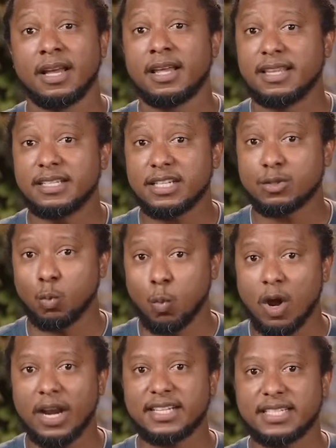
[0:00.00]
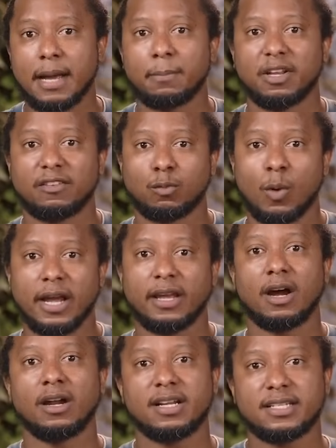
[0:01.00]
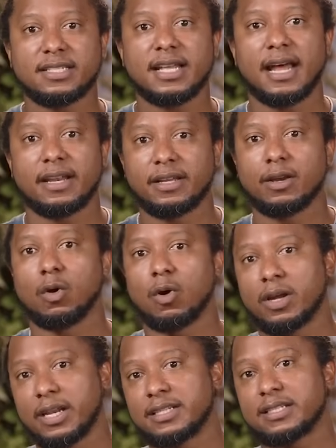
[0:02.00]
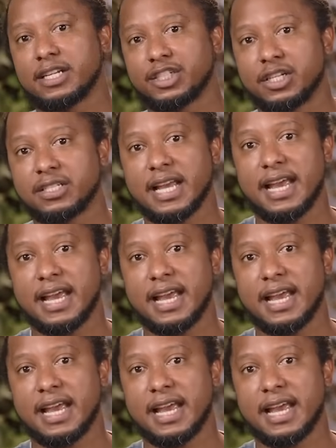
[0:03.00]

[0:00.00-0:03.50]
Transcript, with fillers: This is one example of why understanding your organization's